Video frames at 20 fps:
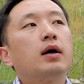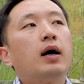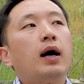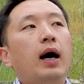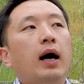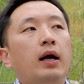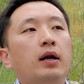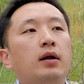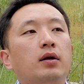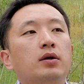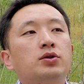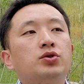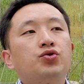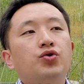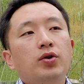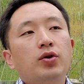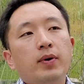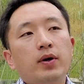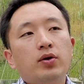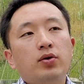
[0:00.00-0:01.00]
And the
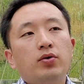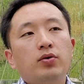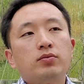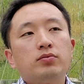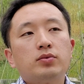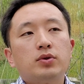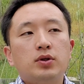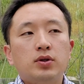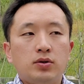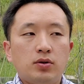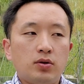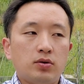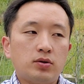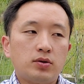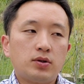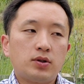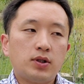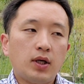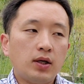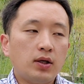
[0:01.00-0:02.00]
3-bedroom in the
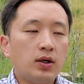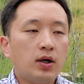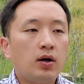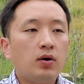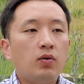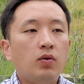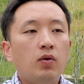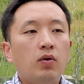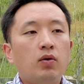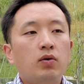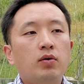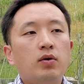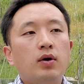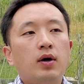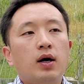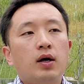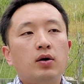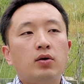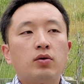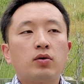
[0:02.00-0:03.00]
San Diego
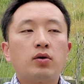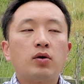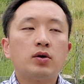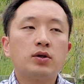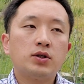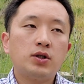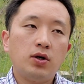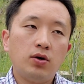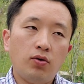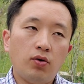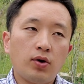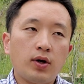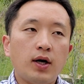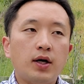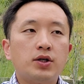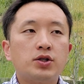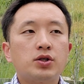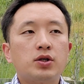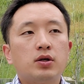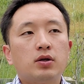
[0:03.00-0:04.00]
and the considered
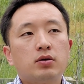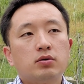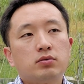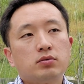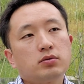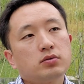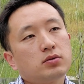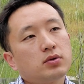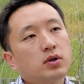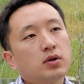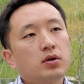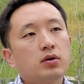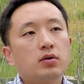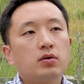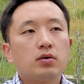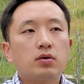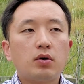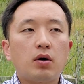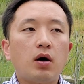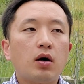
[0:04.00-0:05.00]
location
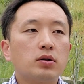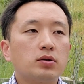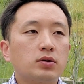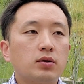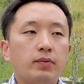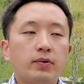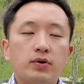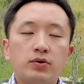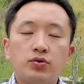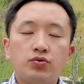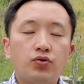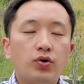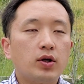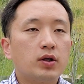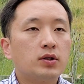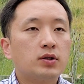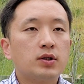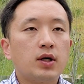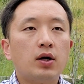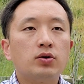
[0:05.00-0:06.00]
cost about
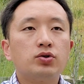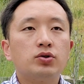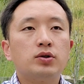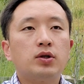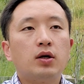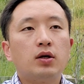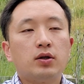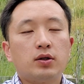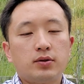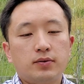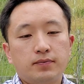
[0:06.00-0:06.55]
$3,000.